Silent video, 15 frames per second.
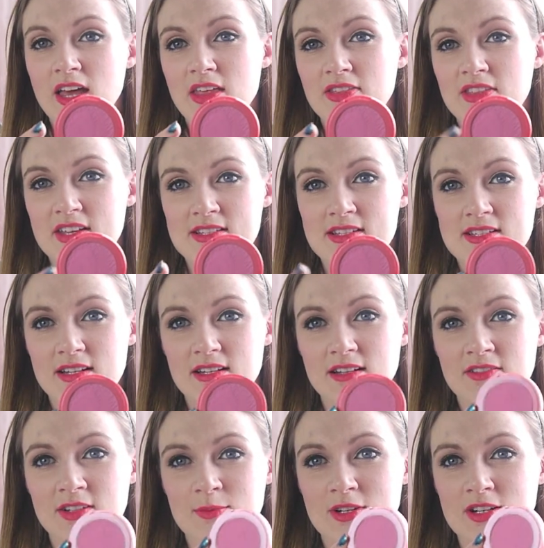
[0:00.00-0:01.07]
This is a
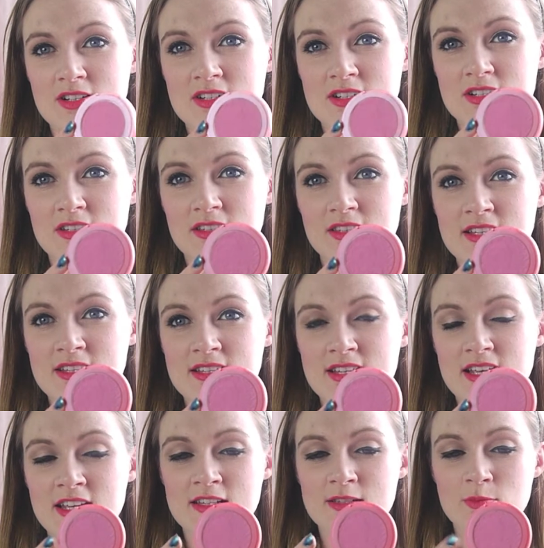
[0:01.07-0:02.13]
lovely blush. This
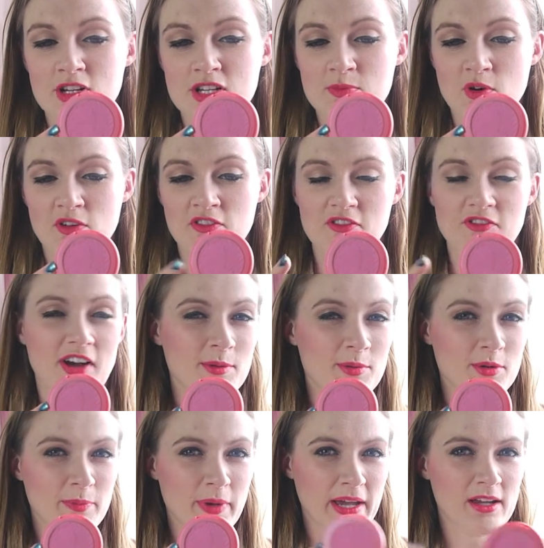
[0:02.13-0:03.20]
is much more of a
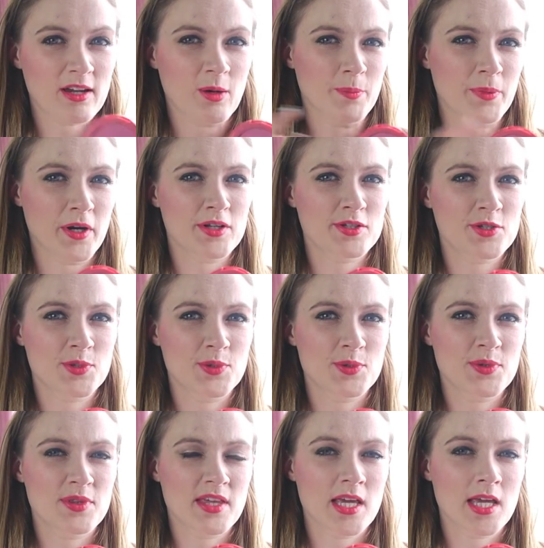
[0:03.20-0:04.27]
vibrant pink compared
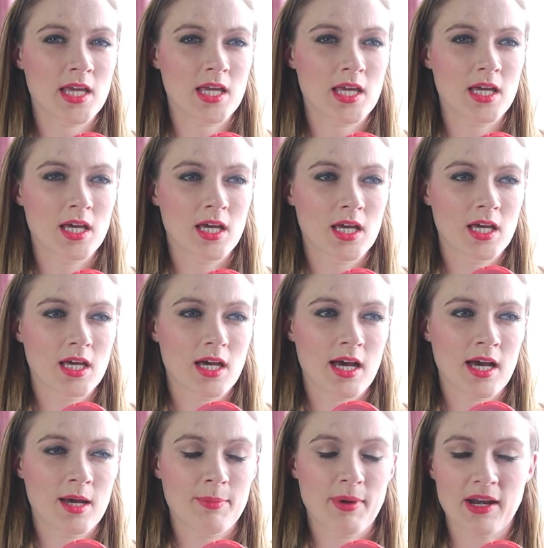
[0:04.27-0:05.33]
to the
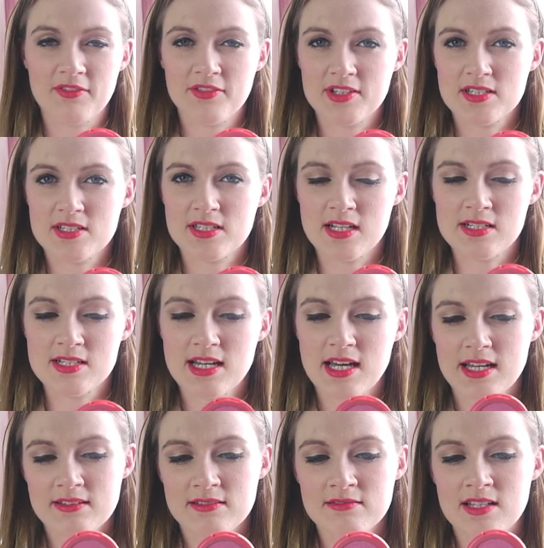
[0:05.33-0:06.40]
Benefit
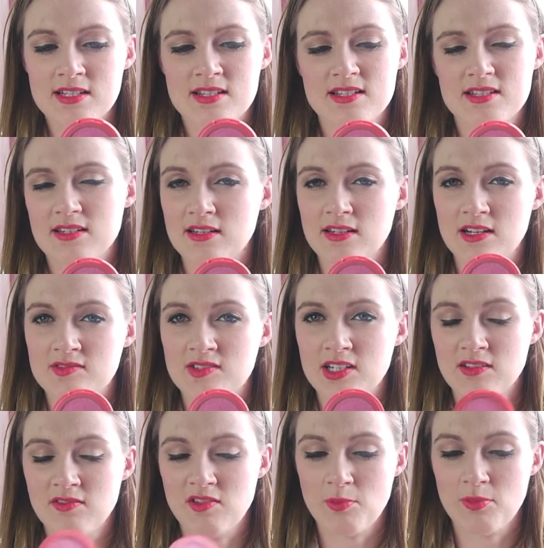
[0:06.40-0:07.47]
Dandelion. This is a lovely,
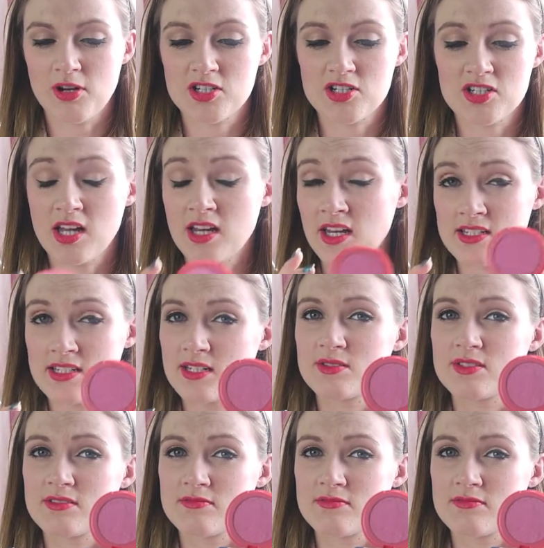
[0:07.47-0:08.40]
lovely blush, and I did